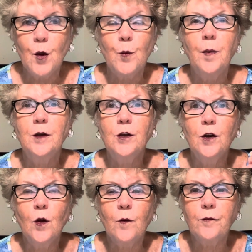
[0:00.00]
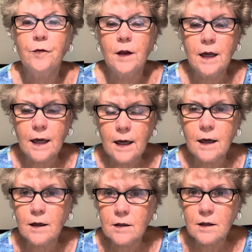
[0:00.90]
but you know, he
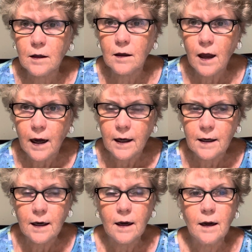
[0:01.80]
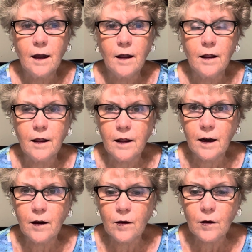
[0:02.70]
is the light
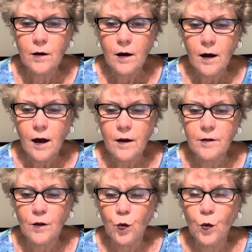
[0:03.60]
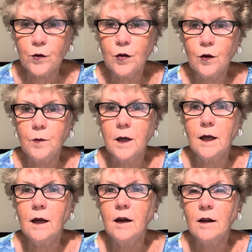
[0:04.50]
there. The Lord took
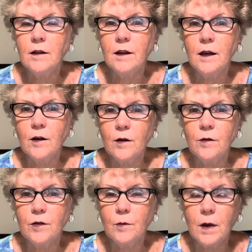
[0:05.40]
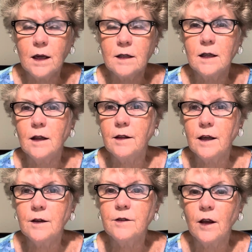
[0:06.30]
me there. It was amazing the
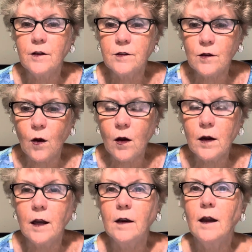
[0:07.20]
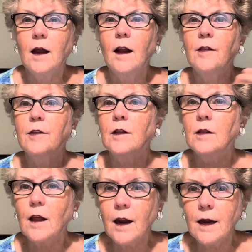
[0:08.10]
things I saw. And the
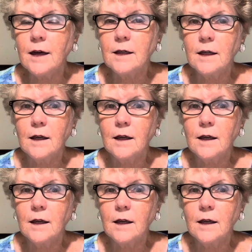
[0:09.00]
light,